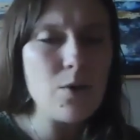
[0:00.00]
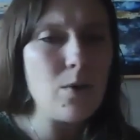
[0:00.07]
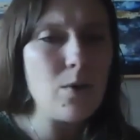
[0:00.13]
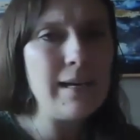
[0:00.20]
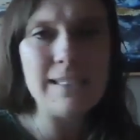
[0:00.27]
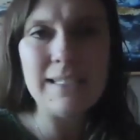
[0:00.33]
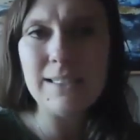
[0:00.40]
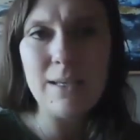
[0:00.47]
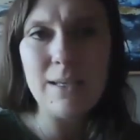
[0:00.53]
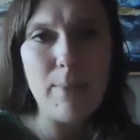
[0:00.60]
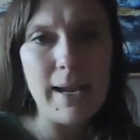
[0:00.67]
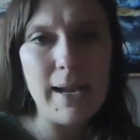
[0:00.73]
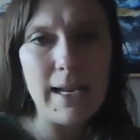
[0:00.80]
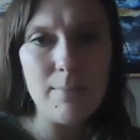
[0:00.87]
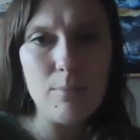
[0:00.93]
I don't
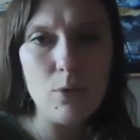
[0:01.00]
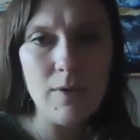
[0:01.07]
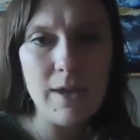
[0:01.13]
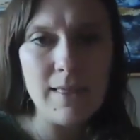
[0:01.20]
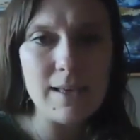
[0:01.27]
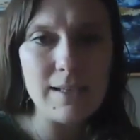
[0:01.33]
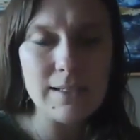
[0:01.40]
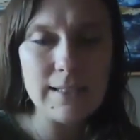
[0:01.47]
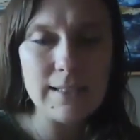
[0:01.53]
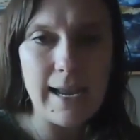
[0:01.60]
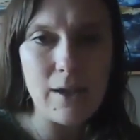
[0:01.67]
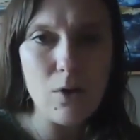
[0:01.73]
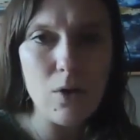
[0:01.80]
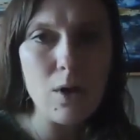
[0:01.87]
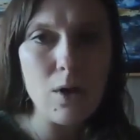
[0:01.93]
anticipate it moving this
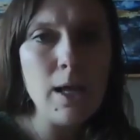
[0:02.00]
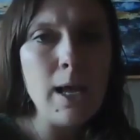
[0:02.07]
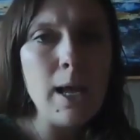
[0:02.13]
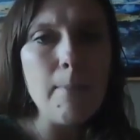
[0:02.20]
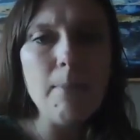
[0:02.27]
cycle,